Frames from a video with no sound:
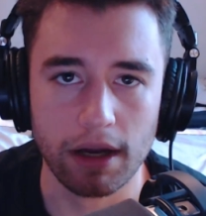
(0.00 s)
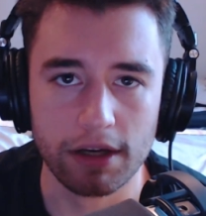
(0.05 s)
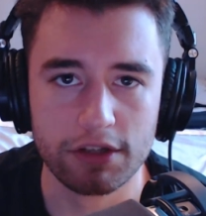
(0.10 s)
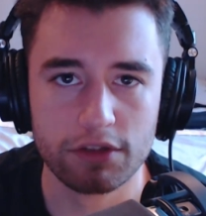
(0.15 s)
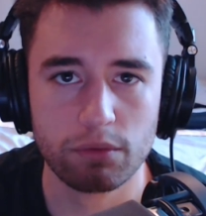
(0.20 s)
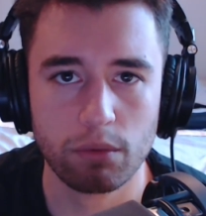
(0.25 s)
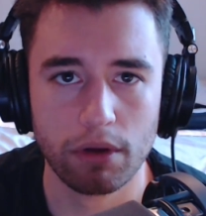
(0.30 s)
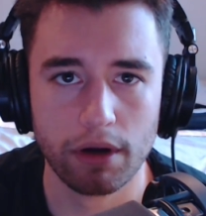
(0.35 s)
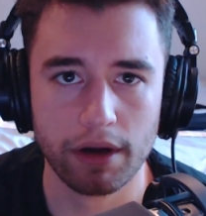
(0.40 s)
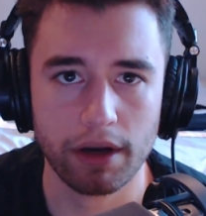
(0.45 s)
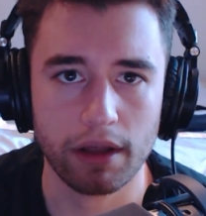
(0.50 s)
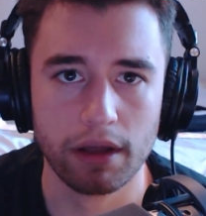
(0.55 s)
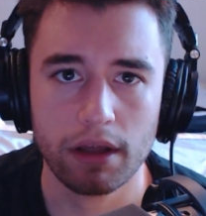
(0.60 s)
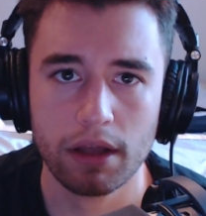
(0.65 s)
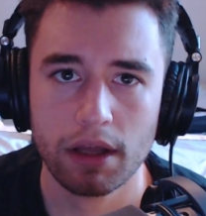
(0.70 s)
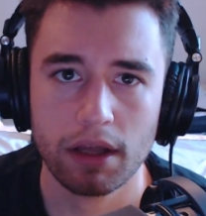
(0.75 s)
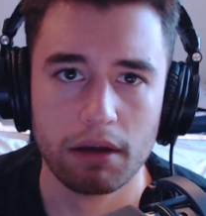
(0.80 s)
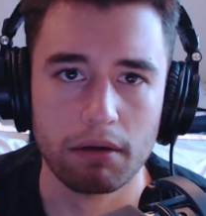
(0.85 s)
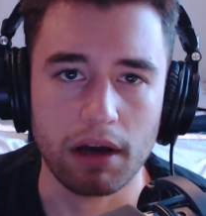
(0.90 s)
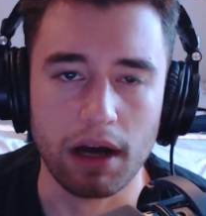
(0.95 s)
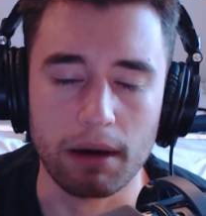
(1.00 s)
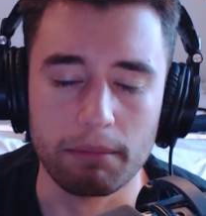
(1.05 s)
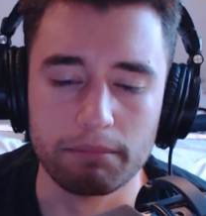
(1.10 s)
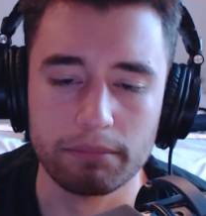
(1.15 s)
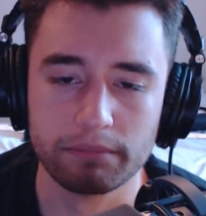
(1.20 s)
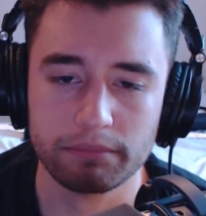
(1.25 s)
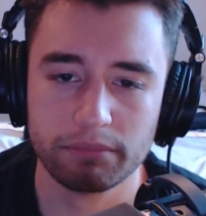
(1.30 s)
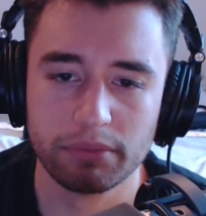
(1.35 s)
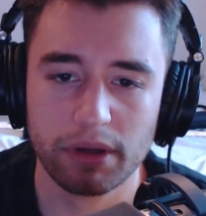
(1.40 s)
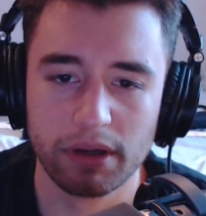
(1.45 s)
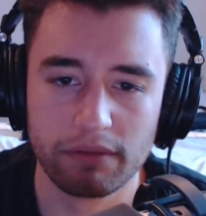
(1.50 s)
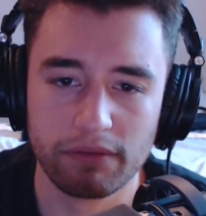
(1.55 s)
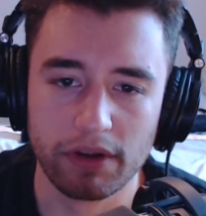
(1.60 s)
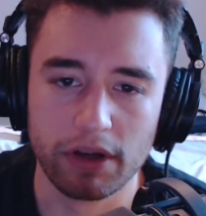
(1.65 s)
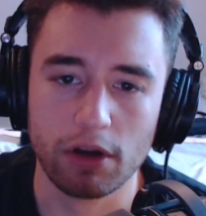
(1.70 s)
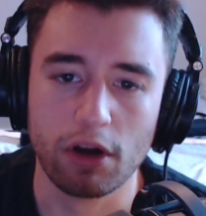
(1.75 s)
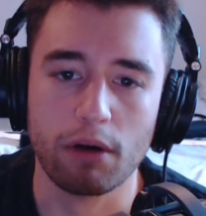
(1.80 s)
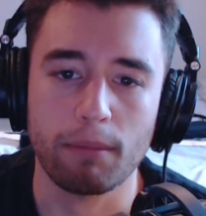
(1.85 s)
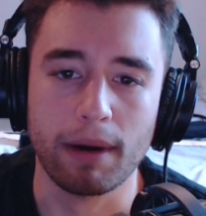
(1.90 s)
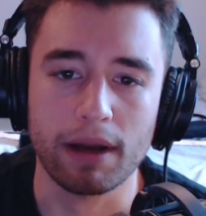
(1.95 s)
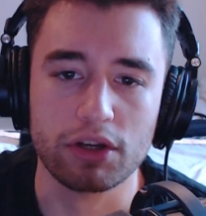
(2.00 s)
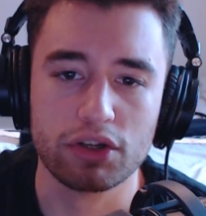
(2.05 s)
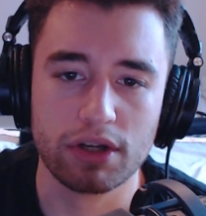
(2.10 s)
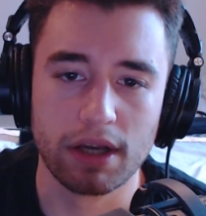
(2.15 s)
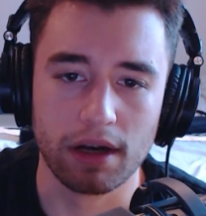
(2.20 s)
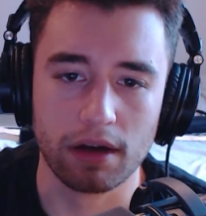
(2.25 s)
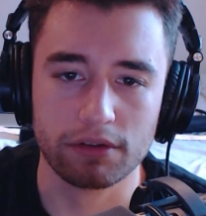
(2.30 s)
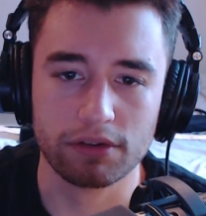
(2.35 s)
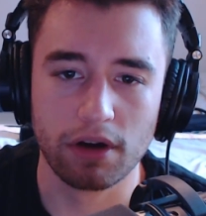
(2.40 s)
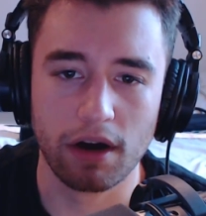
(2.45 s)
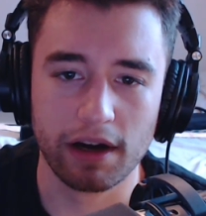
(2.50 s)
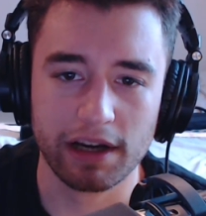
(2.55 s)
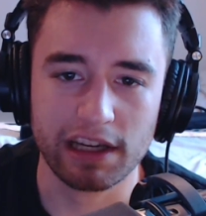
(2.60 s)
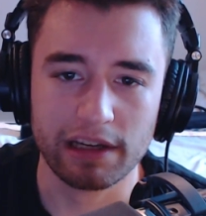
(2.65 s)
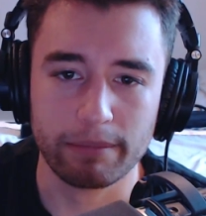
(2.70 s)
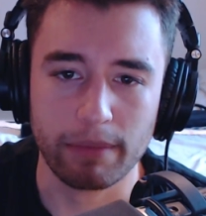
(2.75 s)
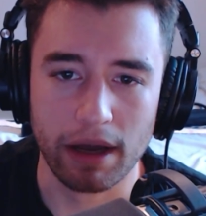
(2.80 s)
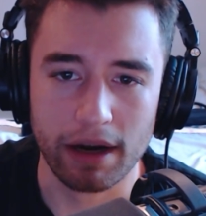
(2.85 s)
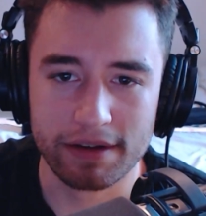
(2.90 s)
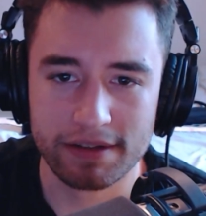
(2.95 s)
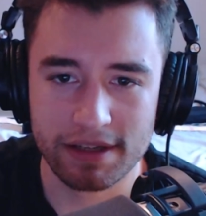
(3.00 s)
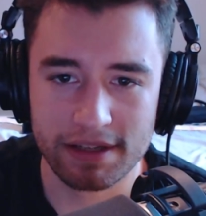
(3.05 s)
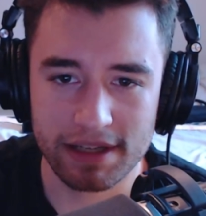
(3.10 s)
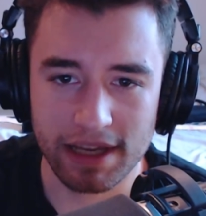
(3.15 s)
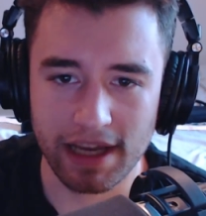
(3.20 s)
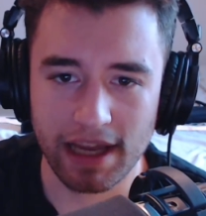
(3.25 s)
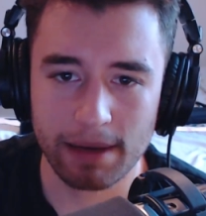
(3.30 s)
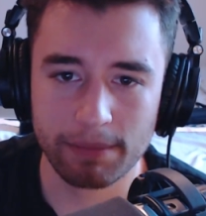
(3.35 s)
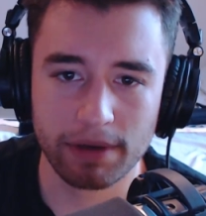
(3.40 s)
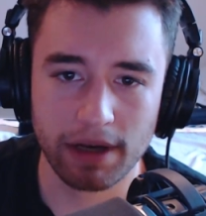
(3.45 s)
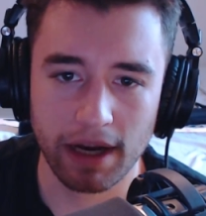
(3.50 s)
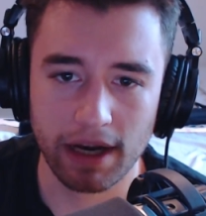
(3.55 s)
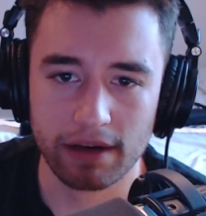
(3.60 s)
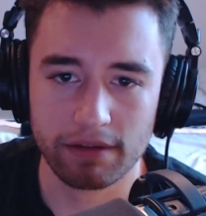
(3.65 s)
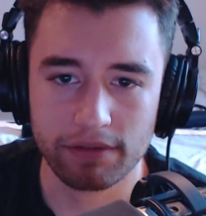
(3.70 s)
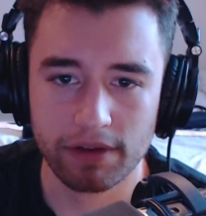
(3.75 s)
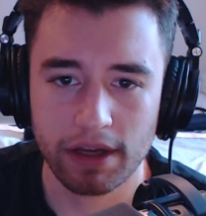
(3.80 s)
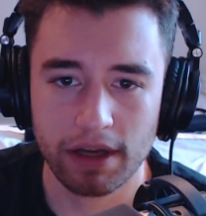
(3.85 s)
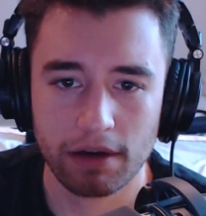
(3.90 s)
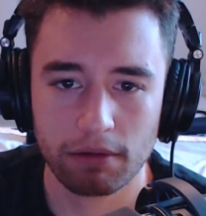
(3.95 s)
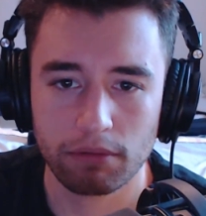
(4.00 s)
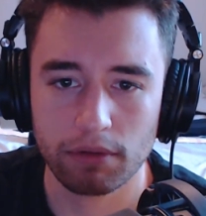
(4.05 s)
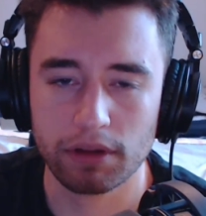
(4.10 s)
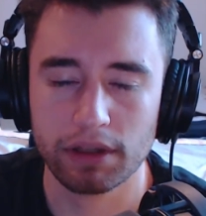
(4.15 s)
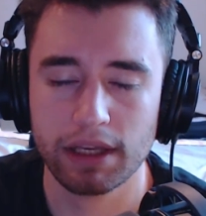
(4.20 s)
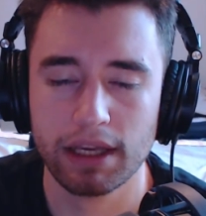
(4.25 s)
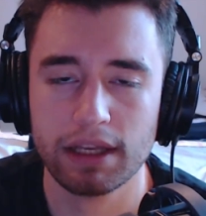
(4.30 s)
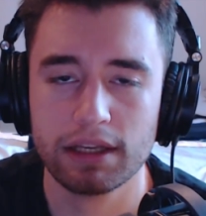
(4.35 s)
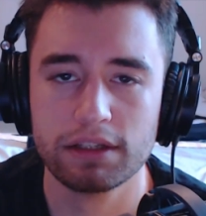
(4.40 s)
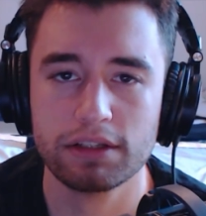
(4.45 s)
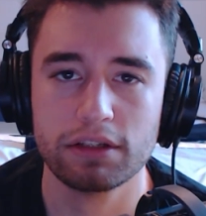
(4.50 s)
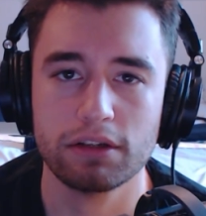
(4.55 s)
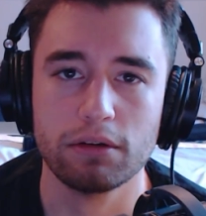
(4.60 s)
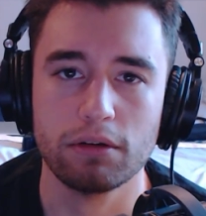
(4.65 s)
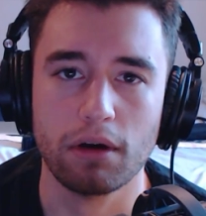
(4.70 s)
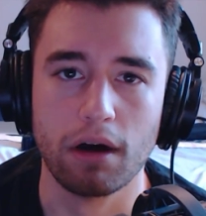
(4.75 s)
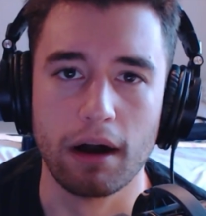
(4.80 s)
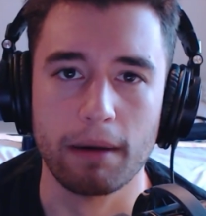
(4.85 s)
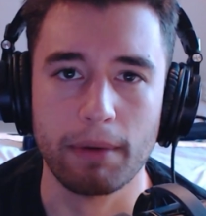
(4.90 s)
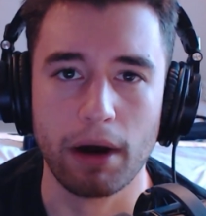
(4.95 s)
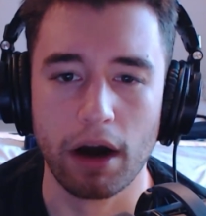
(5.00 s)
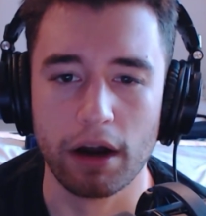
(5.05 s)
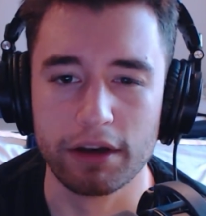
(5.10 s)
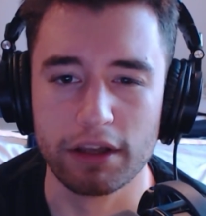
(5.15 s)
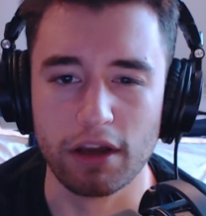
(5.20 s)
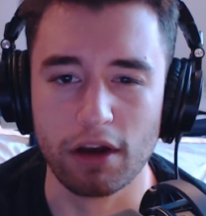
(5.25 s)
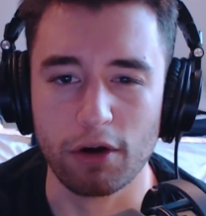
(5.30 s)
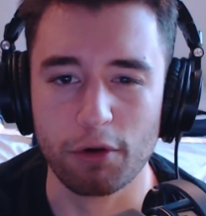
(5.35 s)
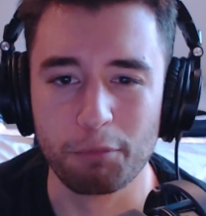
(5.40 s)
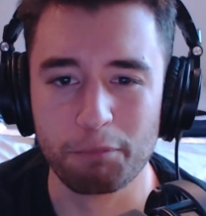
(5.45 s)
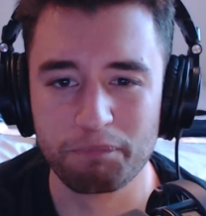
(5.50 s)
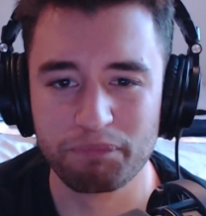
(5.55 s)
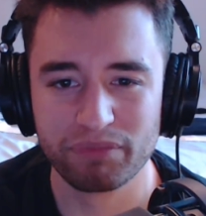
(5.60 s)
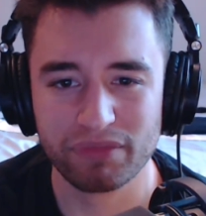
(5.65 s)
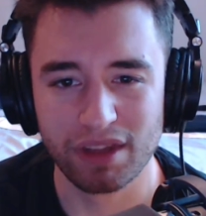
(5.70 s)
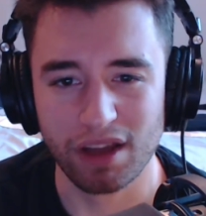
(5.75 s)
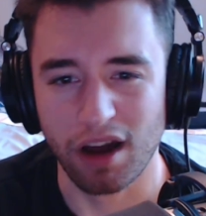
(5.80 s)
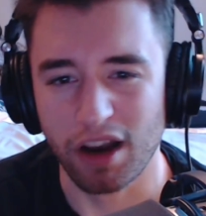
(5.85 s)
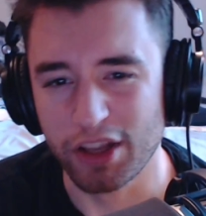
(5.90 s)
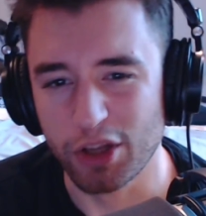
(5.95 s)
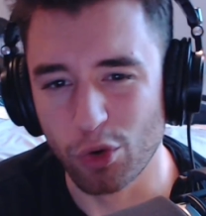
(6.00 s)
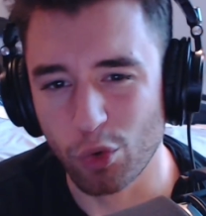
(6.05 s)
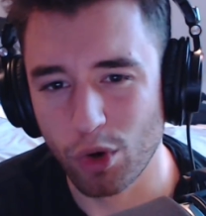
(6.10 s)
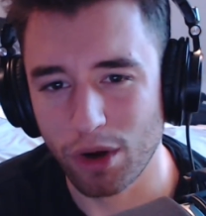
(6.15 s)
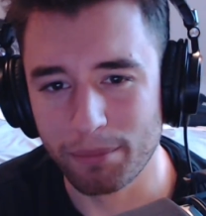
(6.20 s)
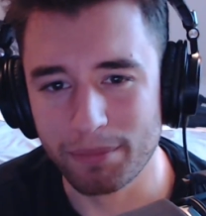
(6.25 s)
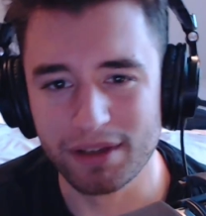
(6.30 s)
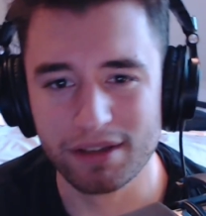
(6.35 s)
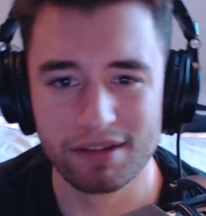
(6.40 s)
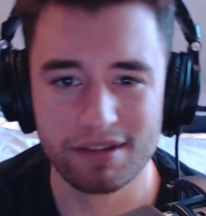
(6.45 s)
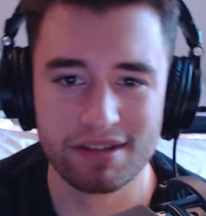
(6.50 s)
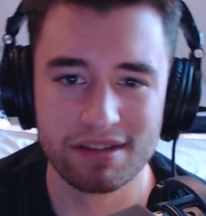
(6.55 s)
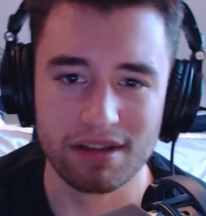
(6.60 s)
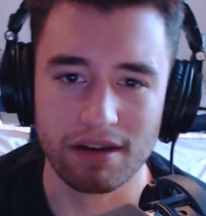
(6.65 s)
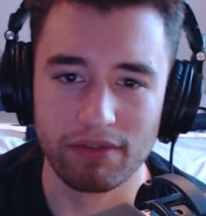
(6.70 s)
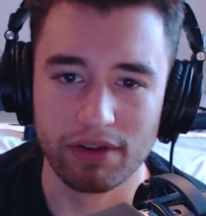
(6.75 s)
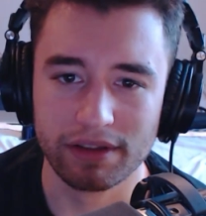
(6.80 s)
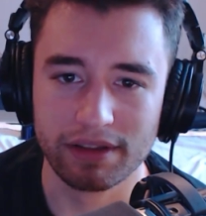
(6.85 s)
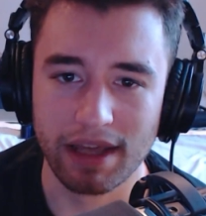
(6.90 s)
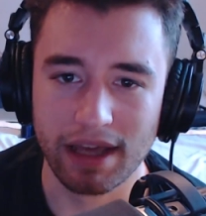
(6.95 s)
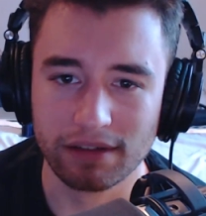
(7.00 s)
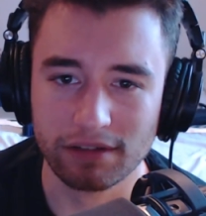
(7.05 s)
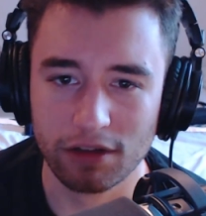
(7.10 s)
I just wanted to put a video on my channel talking about it, since I am kind of really into audio equipment and stuff like that.